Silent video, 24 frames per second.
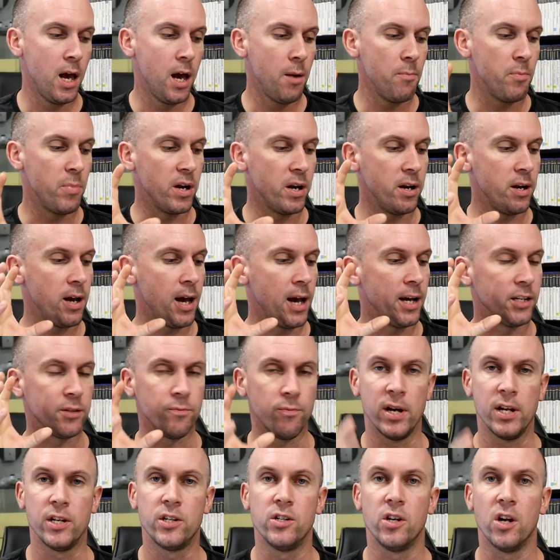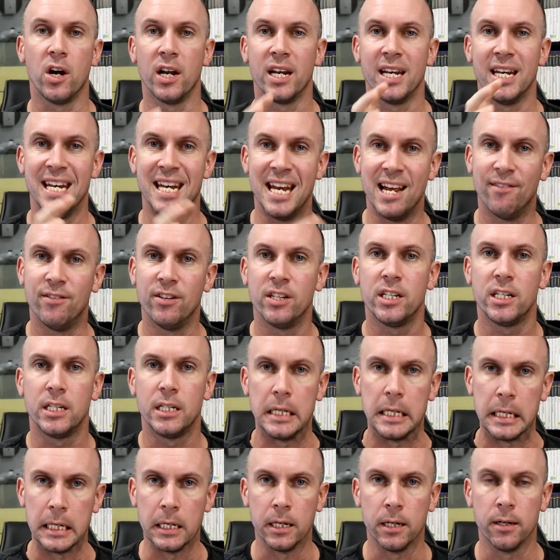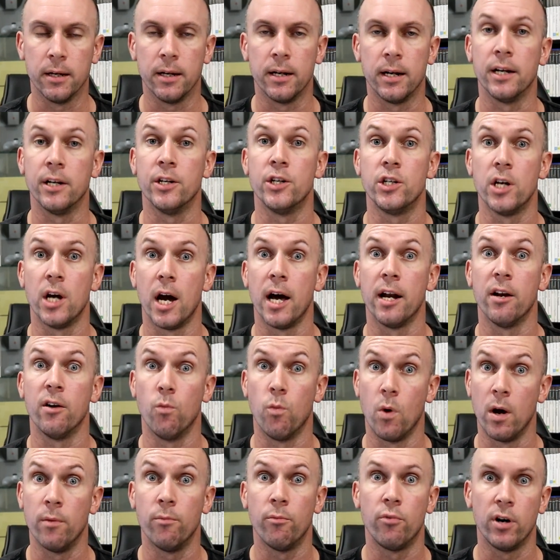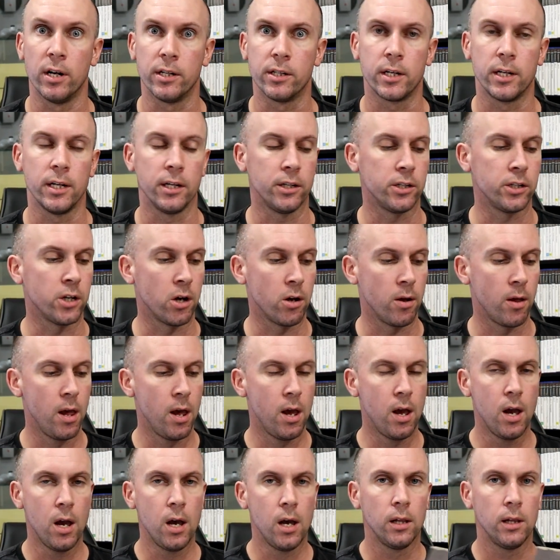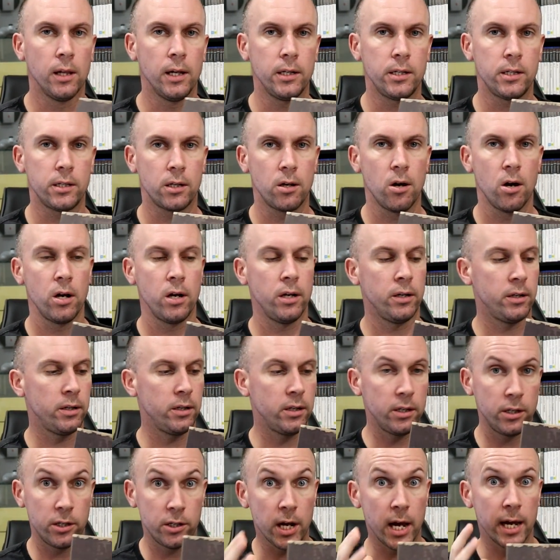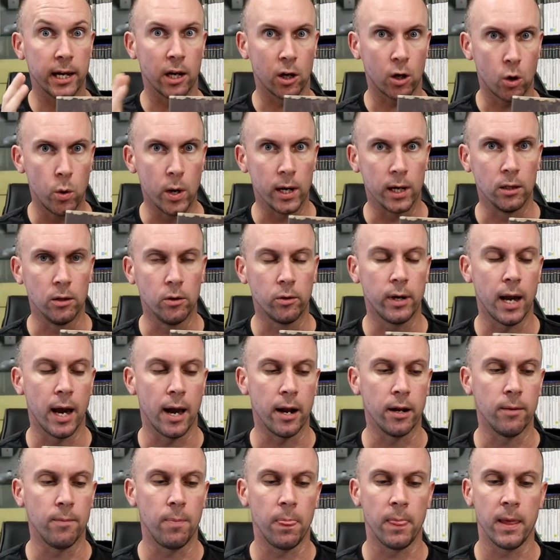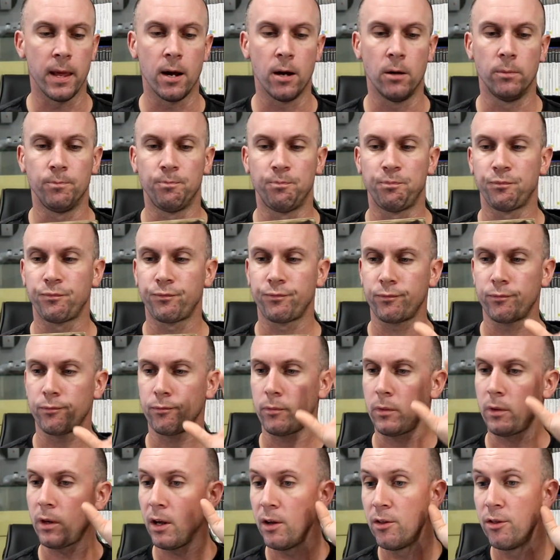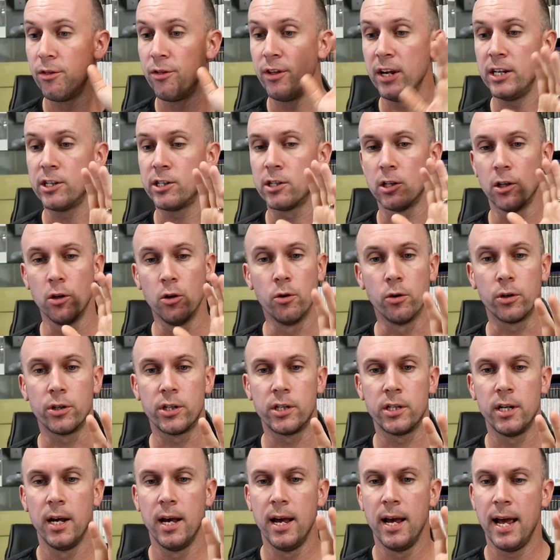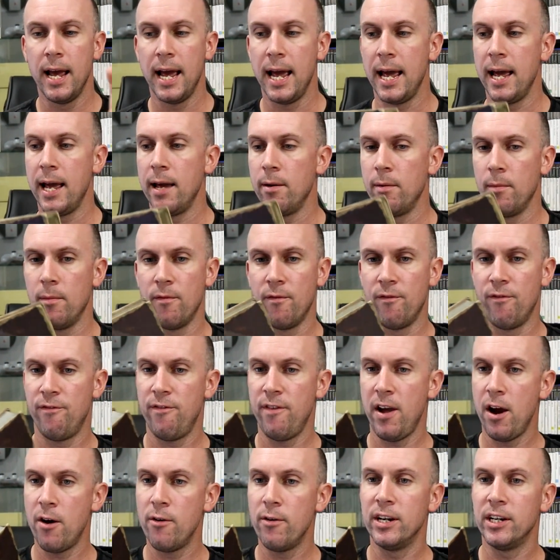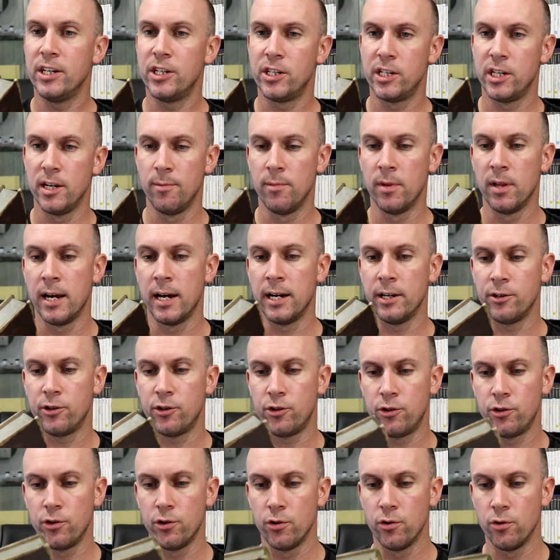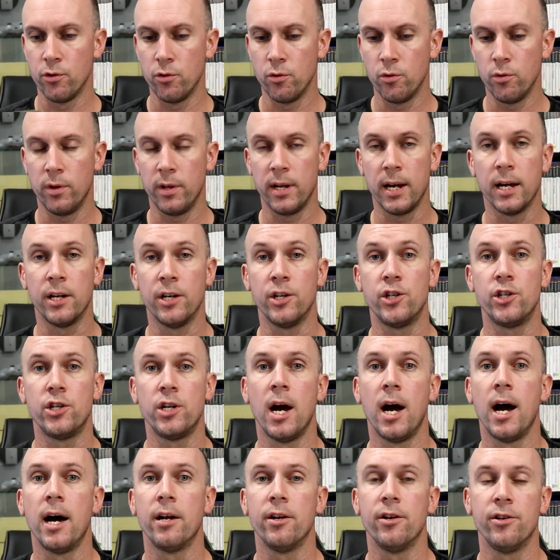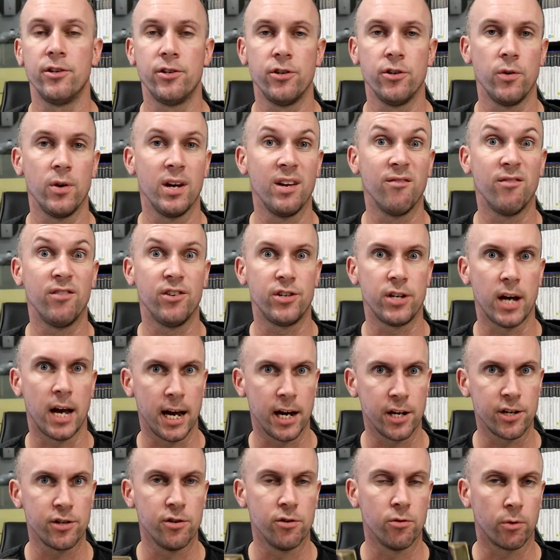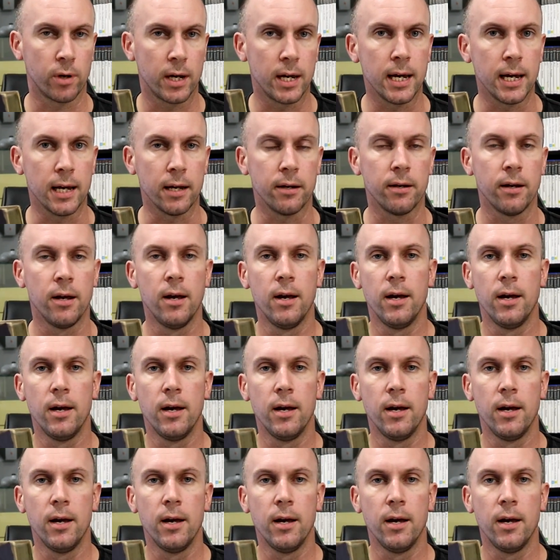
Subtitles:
But as mentioned, I'd never seen an Uncharted 1 press kit. So let's kind of take a quick look at it. Now, this looks very similar to the Uncharted 2 Invitational kit.